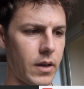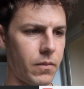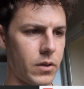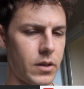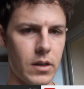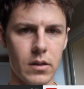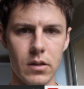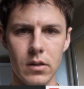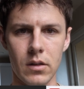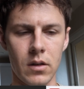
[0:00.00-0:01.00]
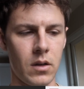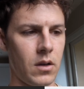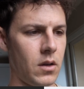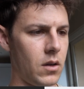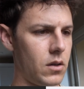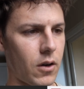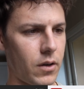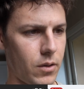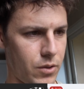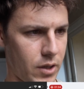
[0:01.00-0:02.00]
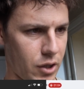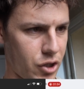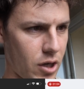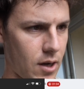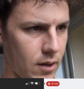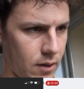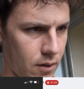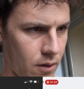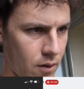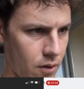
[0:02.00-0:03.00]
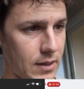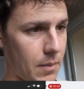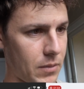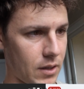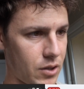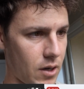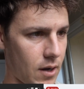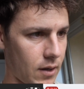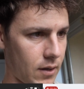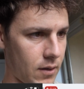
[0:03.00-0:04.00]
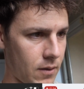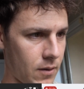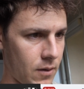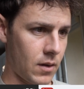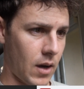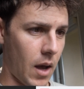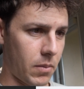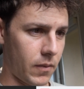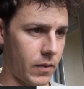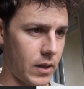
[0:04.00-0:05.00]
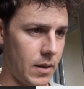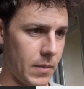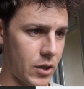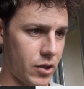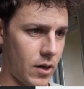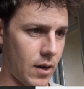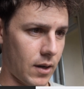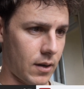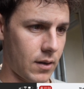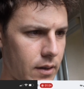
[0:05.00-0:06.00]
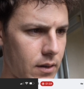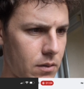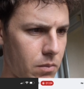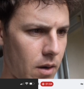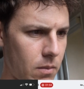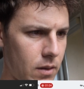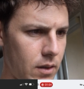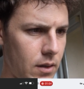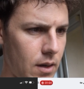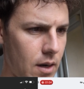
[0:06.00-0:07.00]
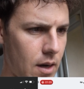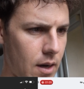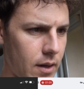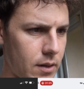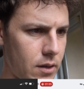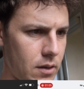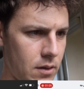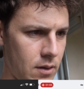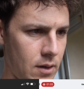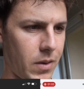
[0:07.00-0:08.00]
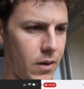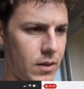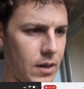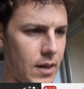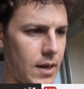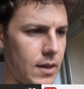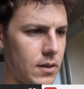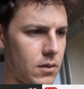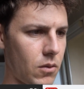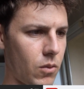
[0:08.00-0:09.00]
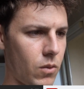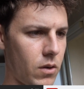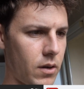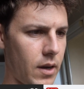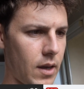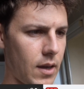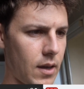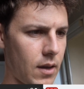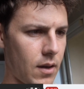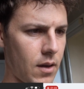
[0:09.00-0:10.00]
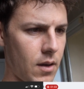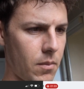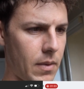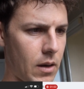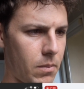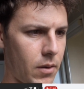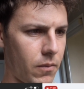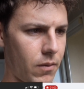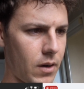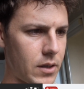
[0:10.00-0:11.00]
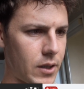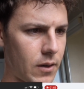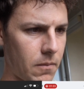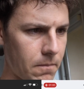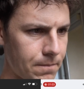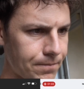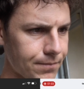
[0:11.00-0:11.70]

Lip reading: deficits. Cardiogenic shock, septic shock, hypovolemic shock is probably not the peritonitis or a bowel perforation.